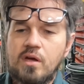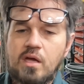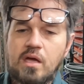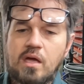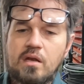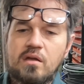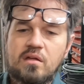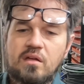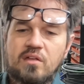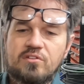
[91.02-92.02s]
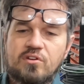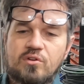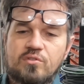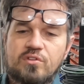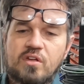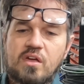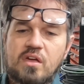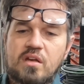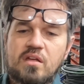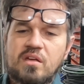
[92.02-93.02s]
and as it goes
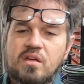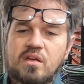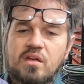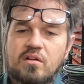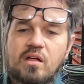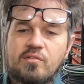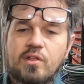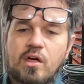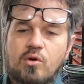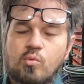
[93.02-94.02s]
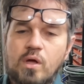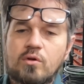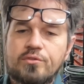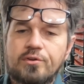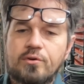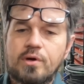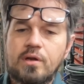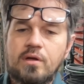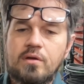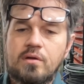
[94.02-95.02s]
in, it'll have a lot of wiggle to
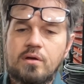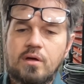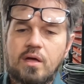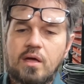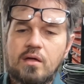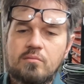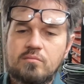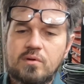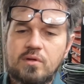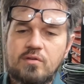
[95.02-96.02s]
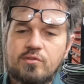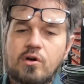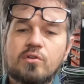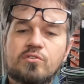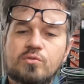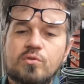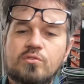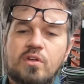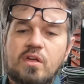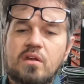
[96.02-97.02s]
it, and even though it
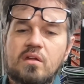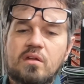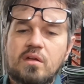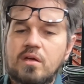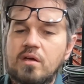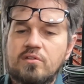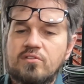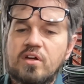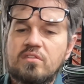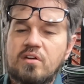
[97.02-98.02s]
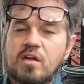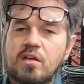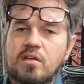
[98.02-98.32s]
screws in, it's not tight.